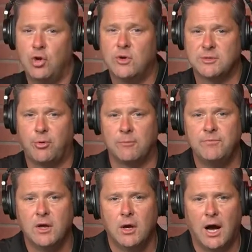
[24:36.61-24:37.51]
you as a part
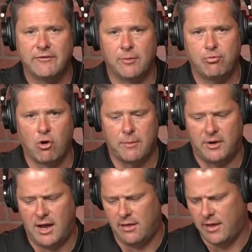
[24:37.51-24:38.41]
of our program
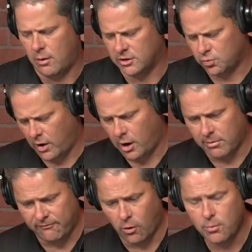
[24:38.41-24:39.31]
today there as well.
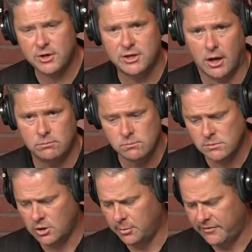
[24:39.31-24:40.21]
Before we're done,
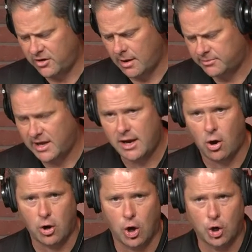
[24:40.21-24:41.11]
a little bit of an update
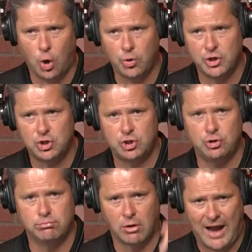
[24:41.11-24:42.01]
on our Golden
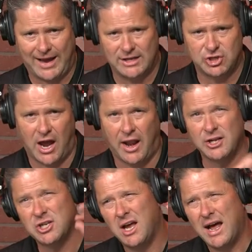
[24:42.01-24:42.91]
Shoe Bracket
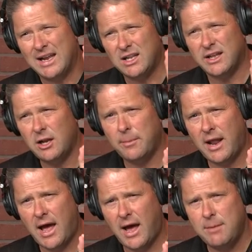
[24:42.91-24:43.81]
Challenge a little bit
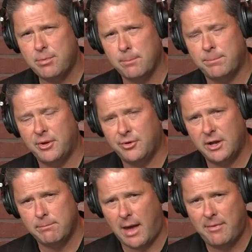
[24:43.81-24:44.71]
of hype
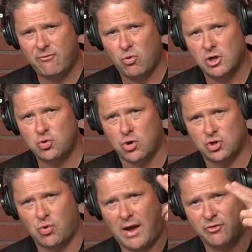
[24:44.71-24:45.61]
building, maybe for one of
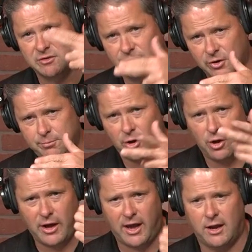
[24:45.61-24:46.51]
Georgia's rivals in
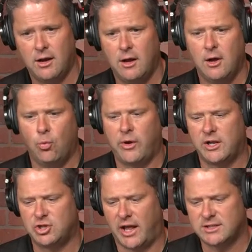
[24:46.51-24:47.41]
football, and we'll
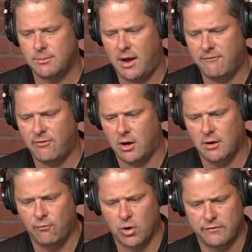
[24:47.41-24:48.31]
get a chance to make fun
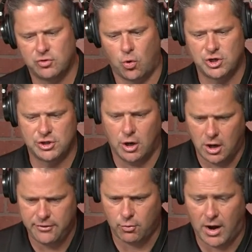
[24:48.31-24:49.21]
of one of Georgia's
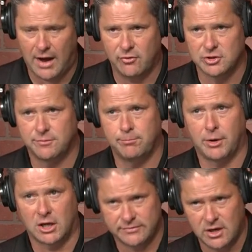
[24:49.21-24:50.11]
other rivals
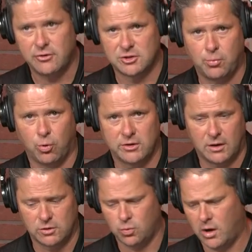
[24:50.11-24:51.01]
because of another sport
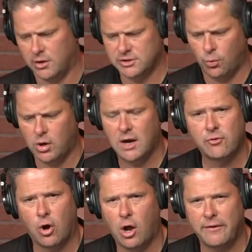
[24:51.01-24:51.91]
there as well. So we'll
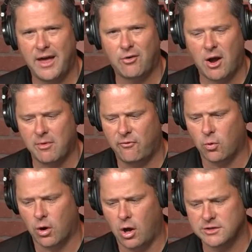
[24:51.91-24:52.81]
cover all of that ground before
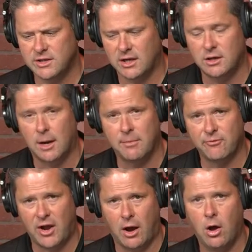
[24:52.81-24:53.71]
we're all said and done. But
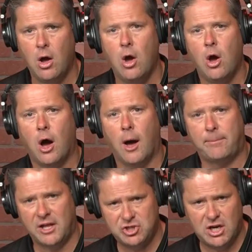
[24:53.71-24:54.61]
for now, uh,
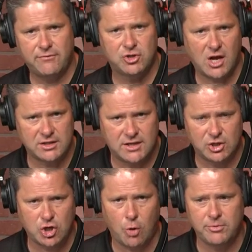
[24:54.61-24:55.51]
pinch hitting for John
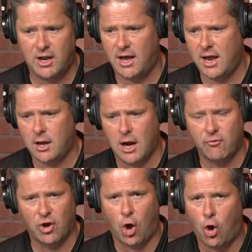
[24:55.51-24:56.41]
Stinchcomb today,
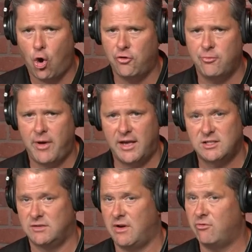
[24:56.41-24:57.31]
covering all the
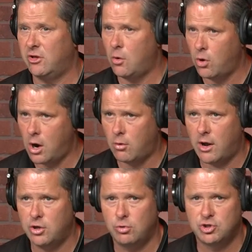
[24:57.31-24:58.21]
bases of everything going on
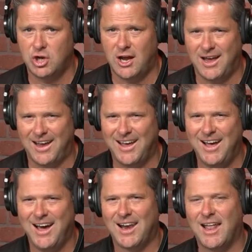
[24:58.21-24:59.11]
around UGA.
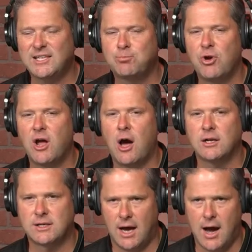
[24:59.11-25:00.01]
Let's bring
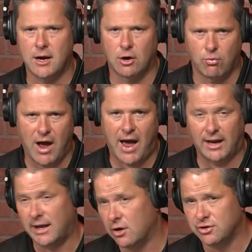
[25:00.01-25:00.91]
on Connor
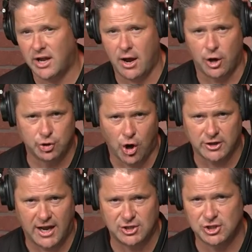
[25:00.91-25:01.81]
Riley here today on
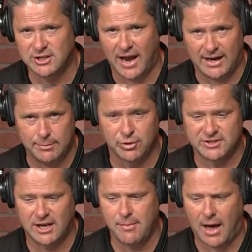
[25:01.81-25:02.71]
DawgNation Daily,
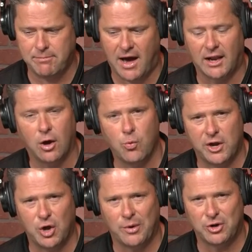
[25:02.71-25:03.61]
presented by Pella
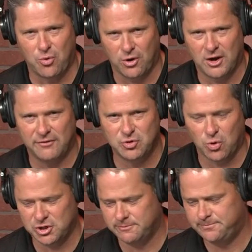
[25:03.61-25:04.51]
Window and Door of Georgia.